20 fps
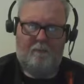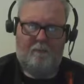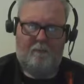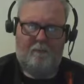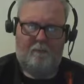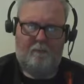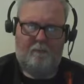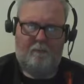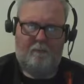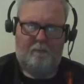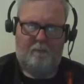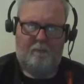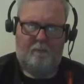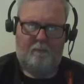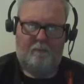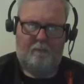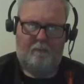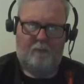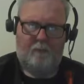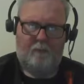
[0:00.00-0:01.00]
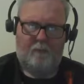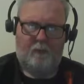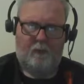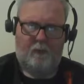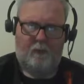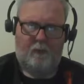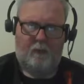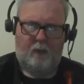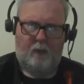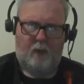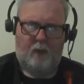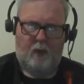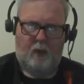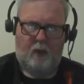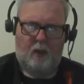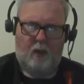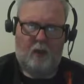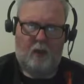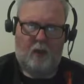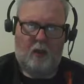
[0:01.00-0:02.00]

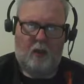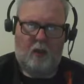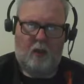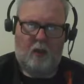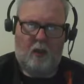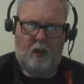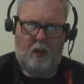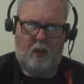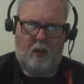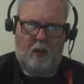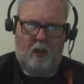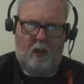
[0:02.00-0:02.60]
[no speech]